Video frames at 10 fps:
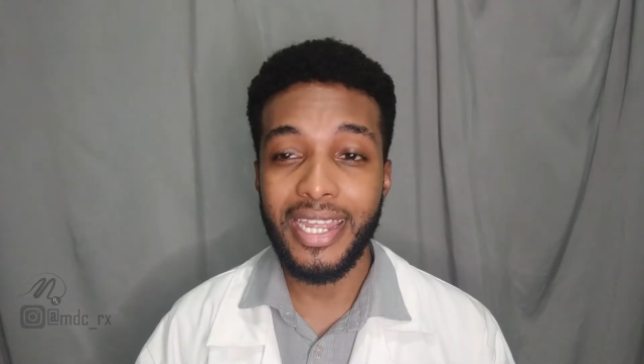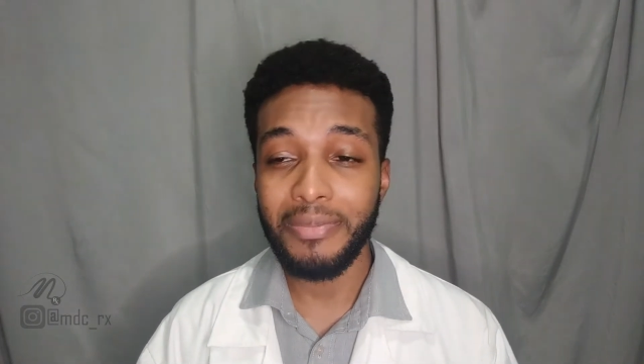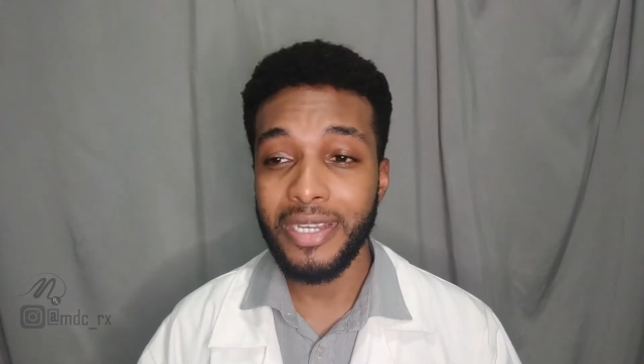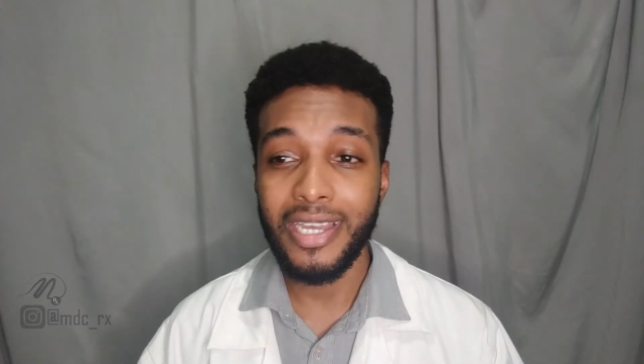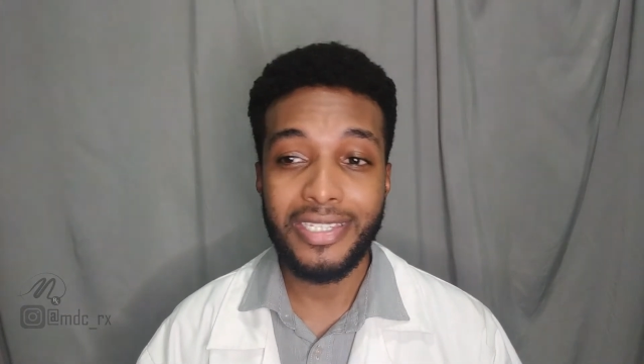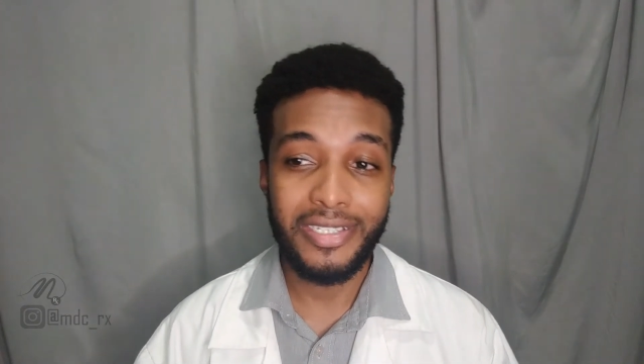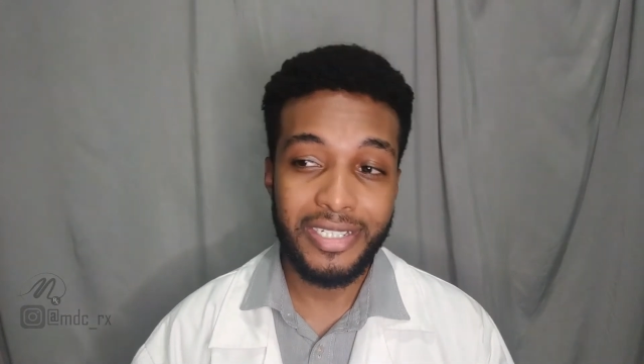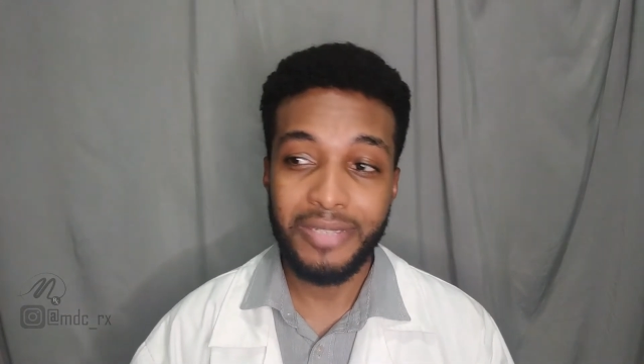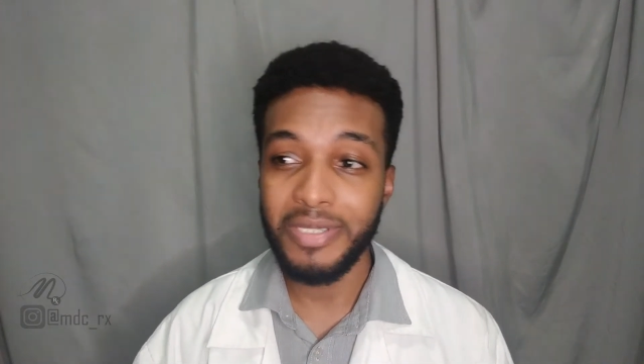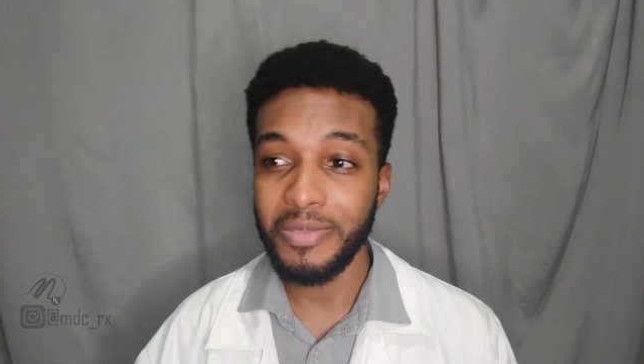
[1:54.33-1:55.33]
and because you're
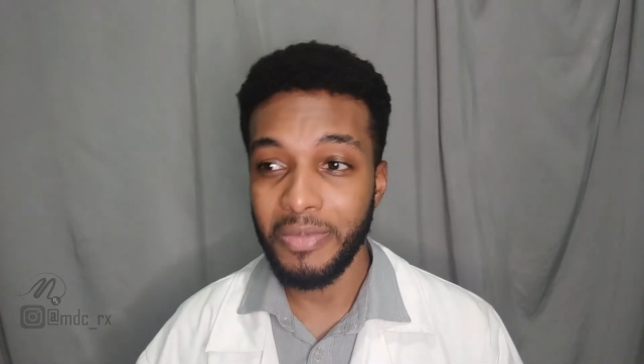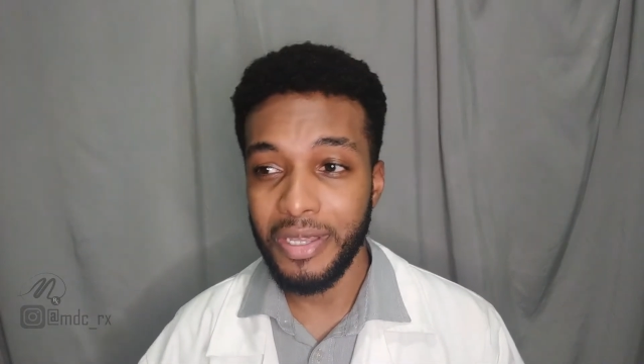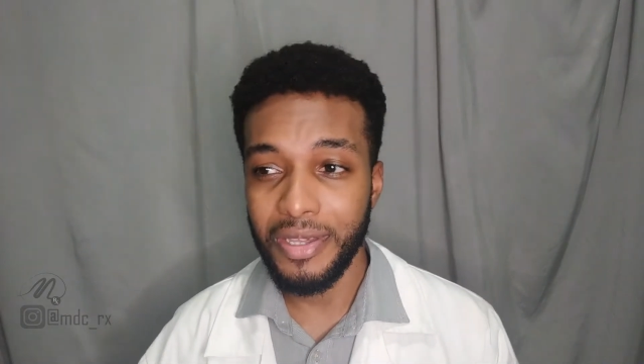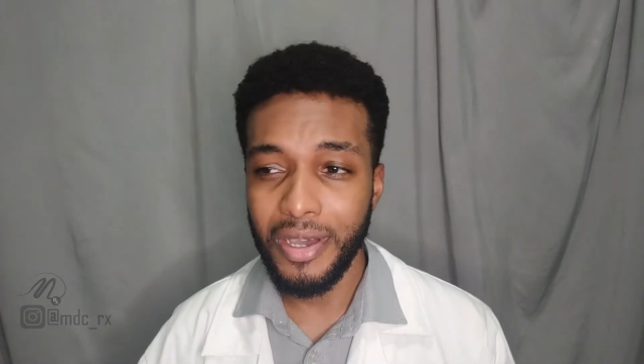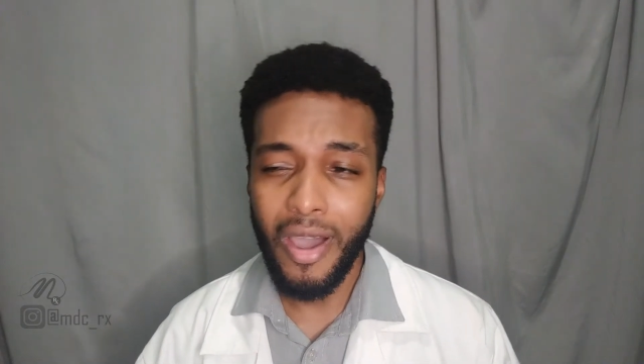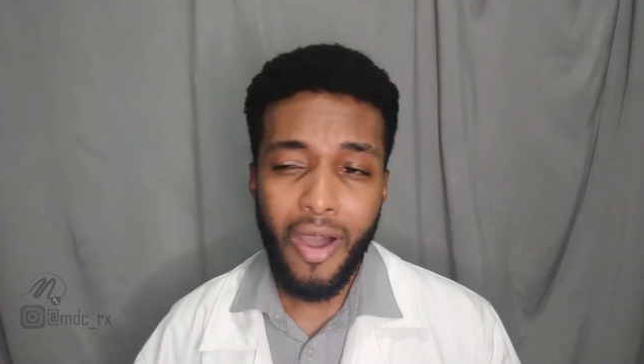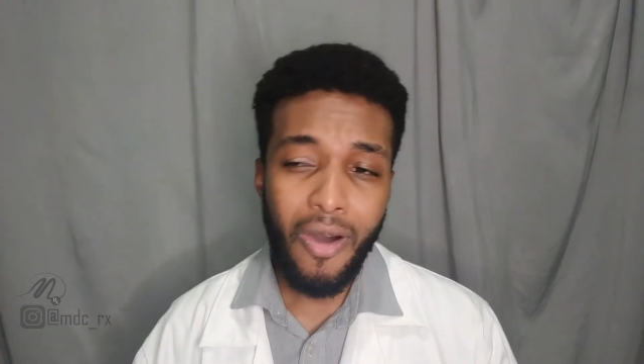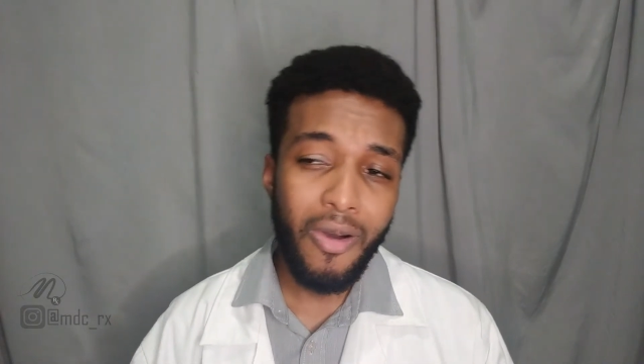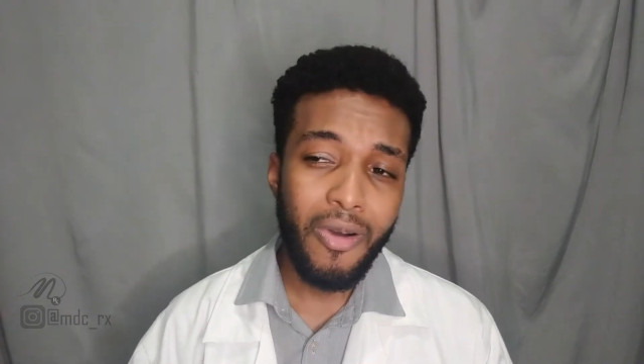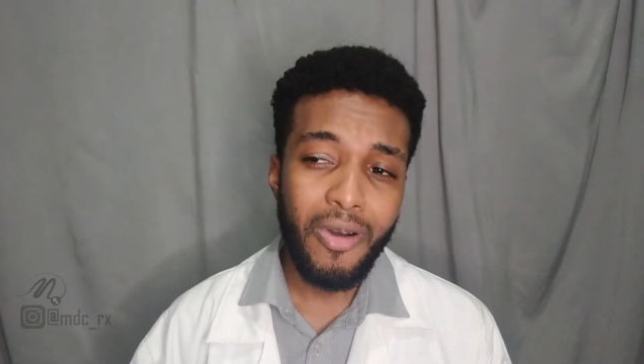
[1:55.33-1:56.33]
Timmy's mother,
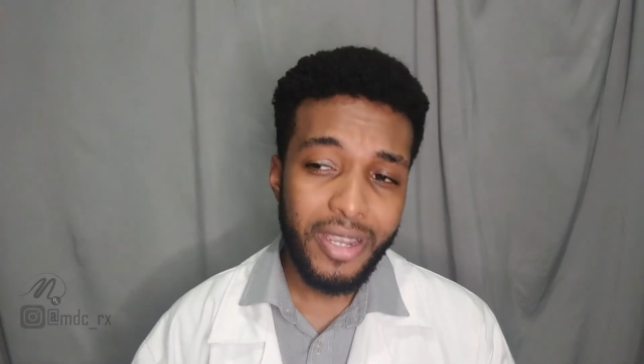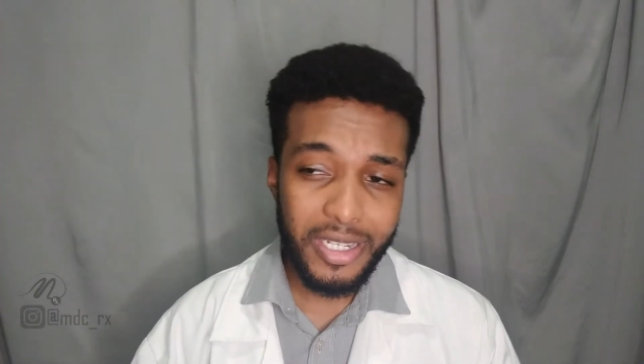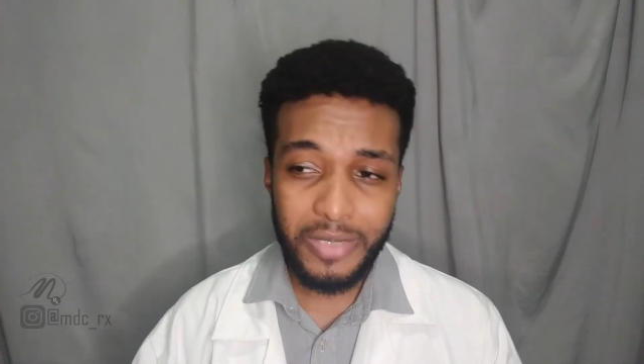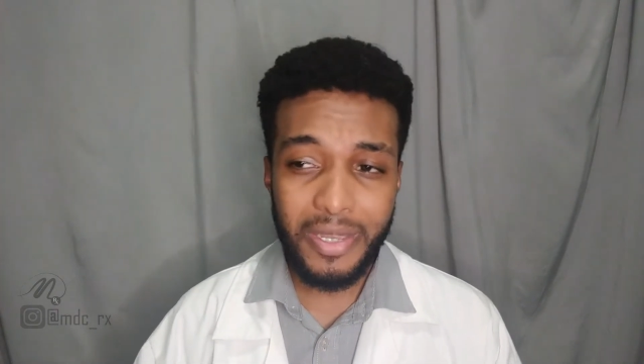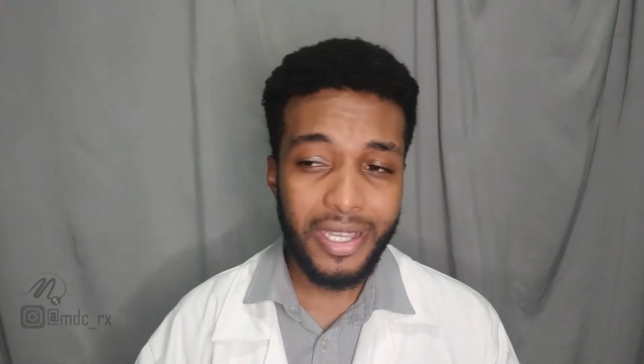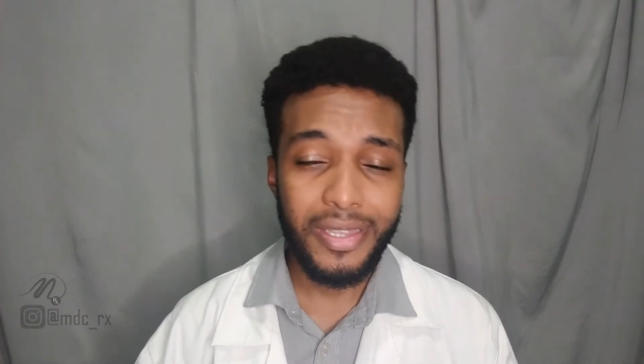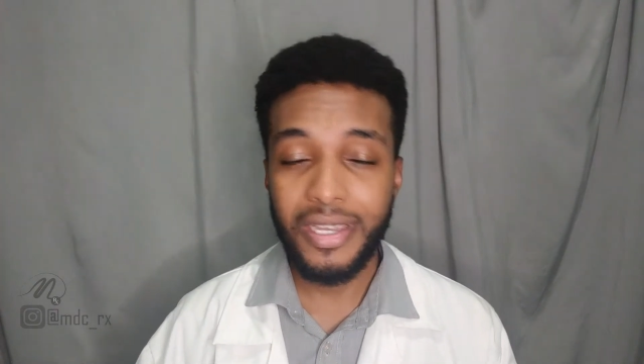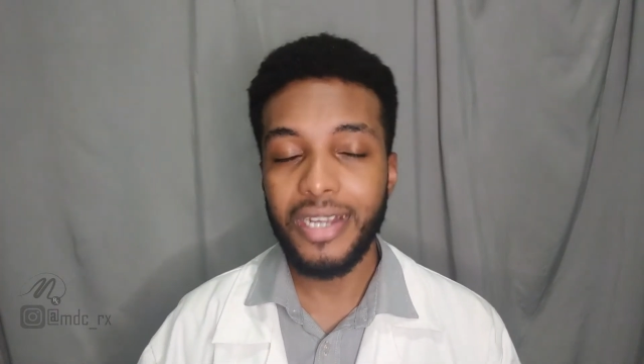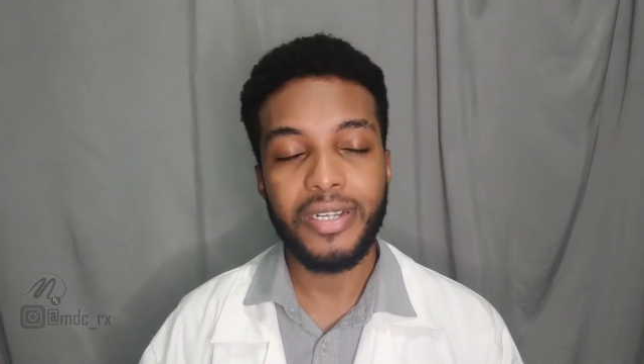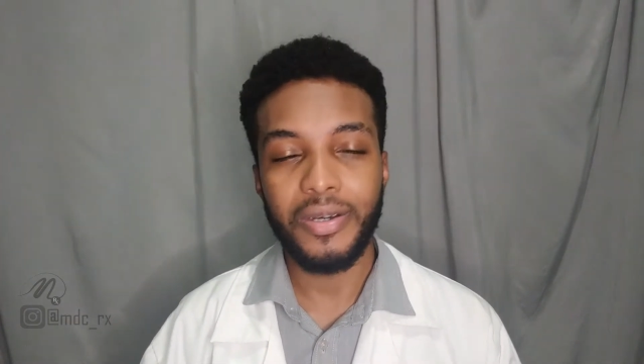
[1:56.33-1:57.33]
oh, here's my health
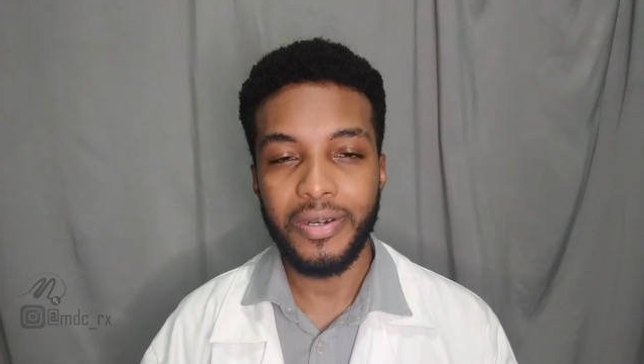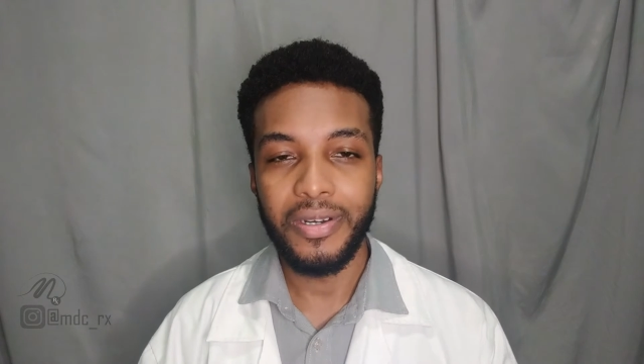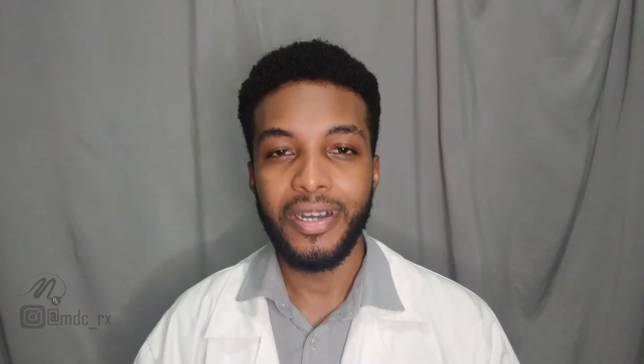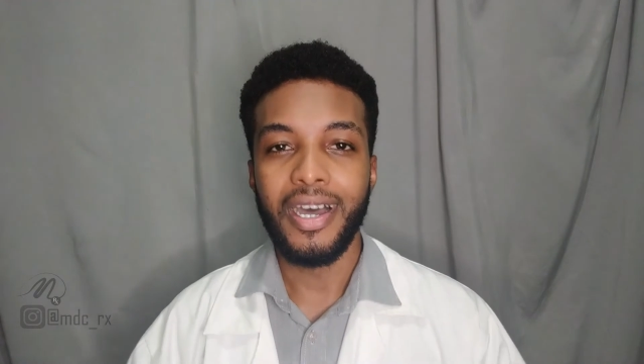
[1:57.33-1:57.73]
card. No.